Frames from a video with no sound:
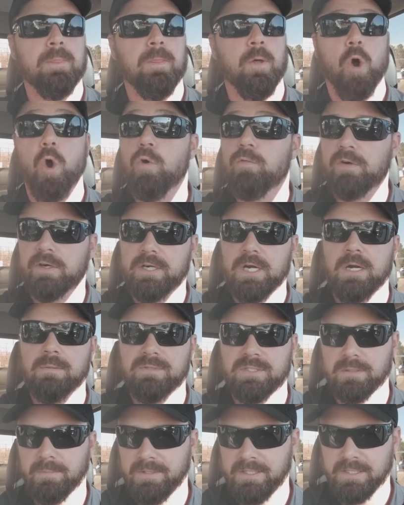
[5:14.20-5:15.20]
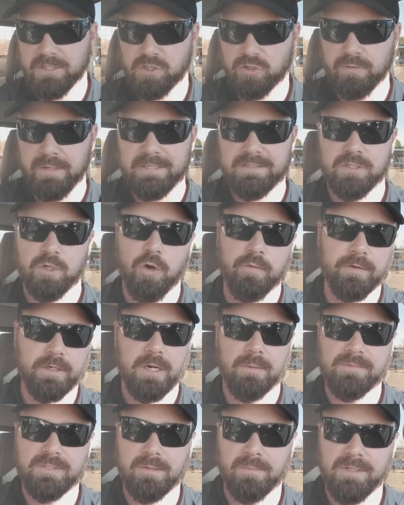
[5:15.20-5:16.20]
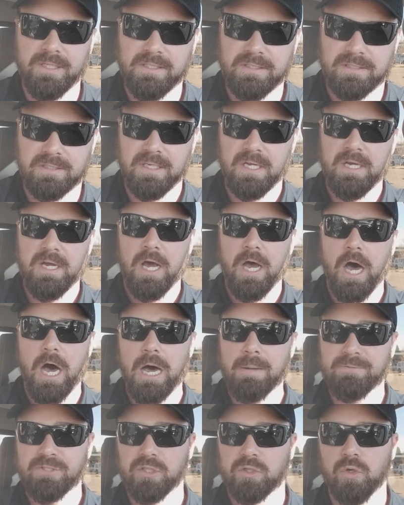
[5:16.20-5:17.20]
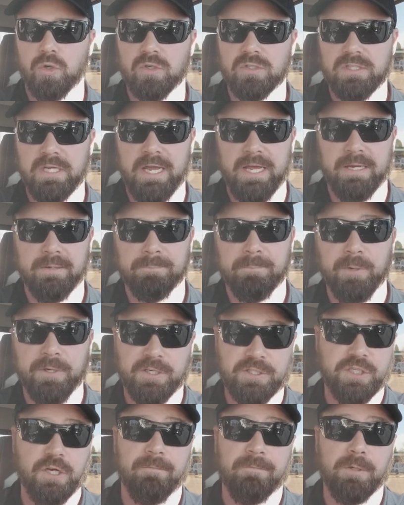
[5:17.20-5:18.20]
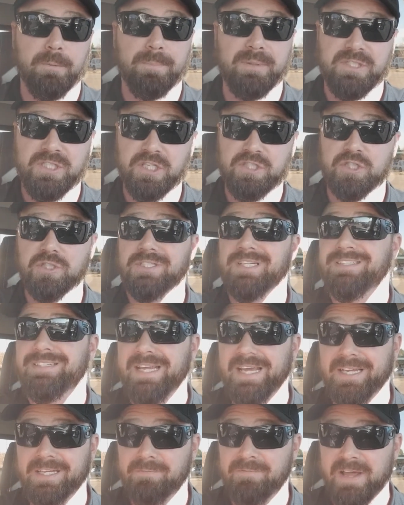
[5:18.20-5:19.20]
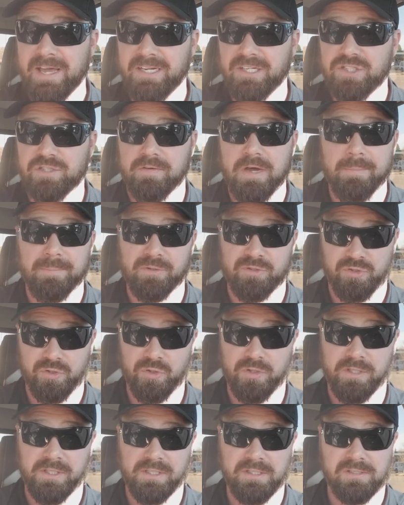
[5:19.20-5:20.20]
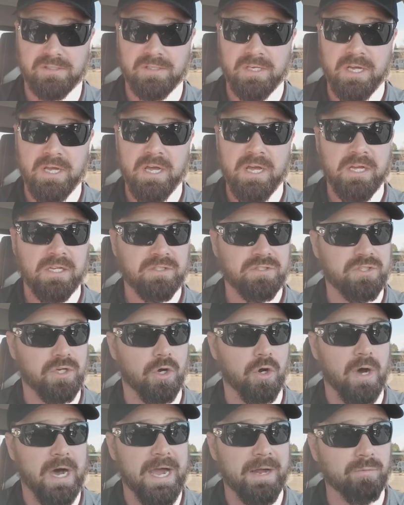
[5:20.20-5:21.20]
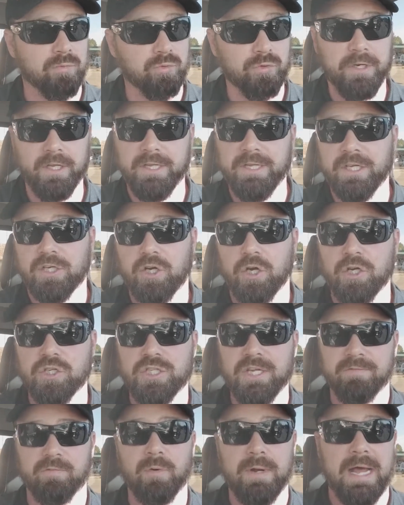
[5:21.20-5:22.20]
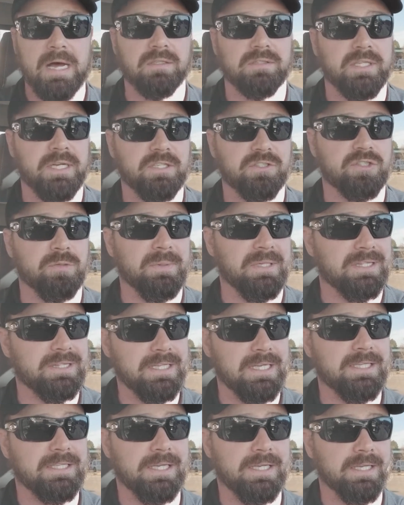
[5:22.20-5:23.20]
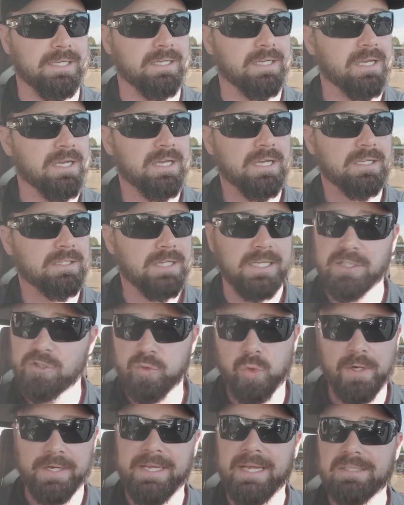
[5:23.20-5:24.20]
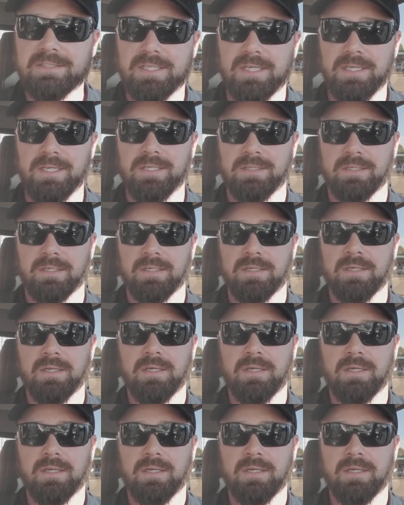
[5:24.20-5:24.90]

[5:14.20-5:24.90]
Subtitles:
overcome some of these threats and overcome some of these obstacles and put yourself in a position to take advantage of opportunities. So I really encourage everyone out there to be think 2018.